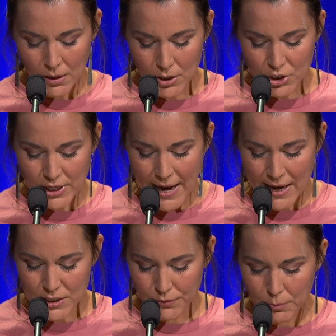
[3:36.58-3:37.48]
She
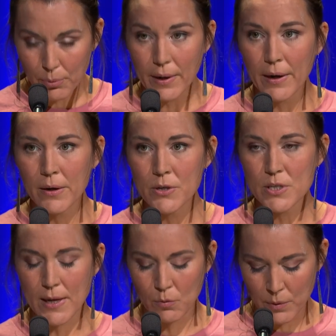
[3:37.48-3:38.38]
asked for prayers,
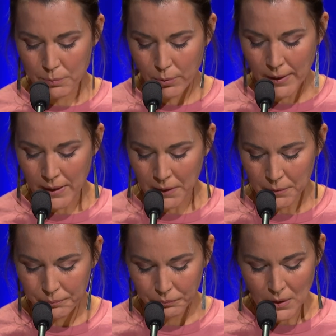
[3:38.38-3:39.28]
and we prayed.
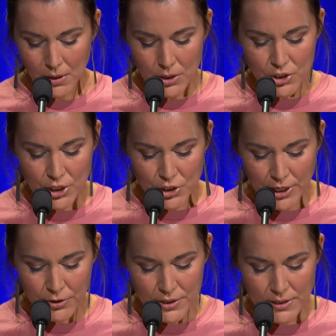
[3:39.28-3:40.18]
She
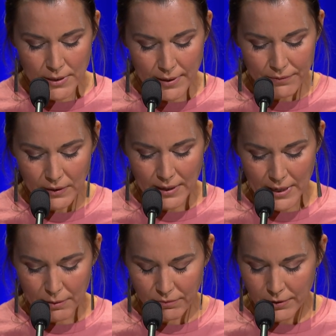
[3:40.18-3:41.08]
generously left the
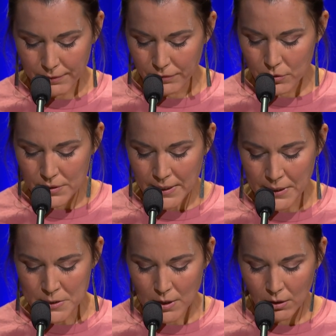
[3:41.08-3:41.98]
camp for a few
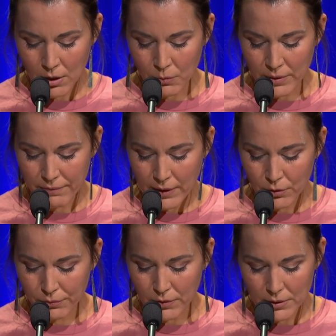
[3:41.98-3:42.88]
days, along with
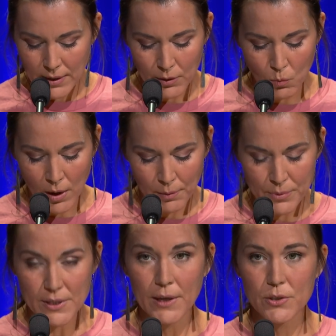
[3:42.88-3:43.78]
fellow frontline water
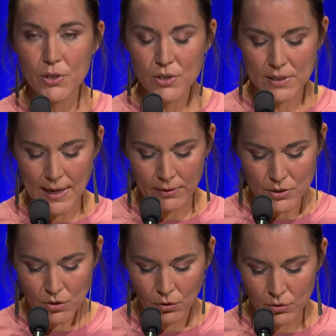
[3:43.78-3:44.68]
protectors
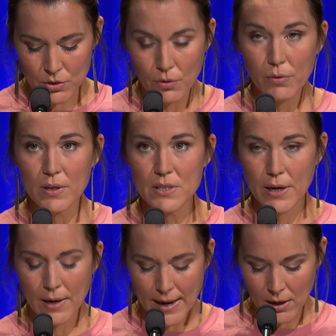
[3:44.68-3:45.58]
Dallas Goldtooth and
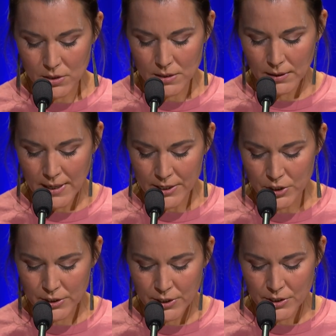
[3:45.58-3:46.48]
Tara Houska
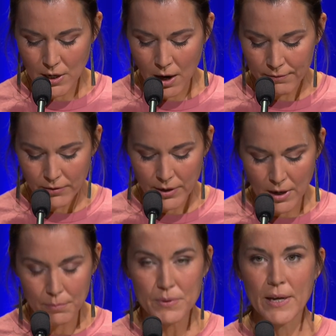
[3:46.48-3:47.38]
last year, to offer an
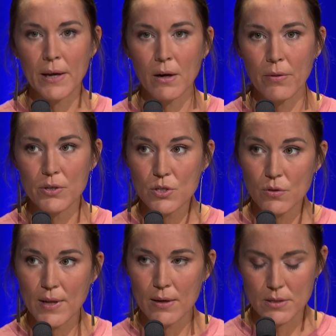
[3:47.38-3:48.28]
update on the
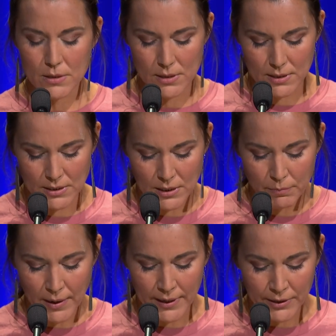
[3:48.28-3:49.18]
2016
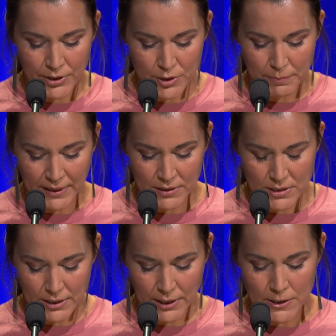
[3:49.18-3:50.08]
Bioneers main
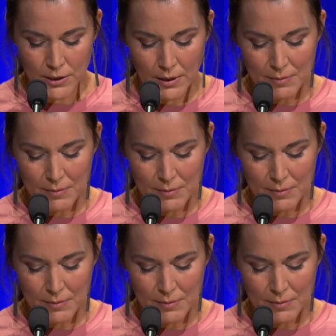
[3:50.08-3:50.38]
stage.